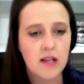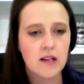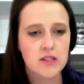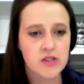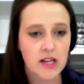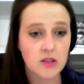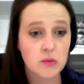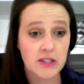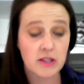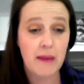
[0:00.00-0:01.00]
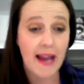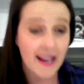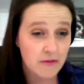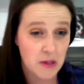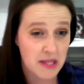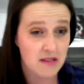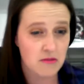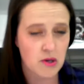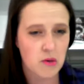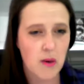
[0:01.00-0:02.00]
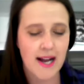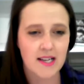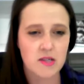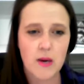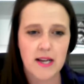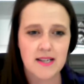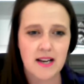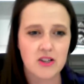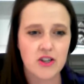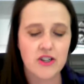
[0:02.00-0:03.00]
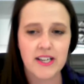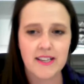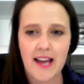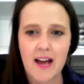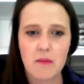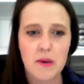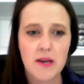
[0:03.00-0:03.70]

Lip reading: struggle with the bandwidth required when downloading the app.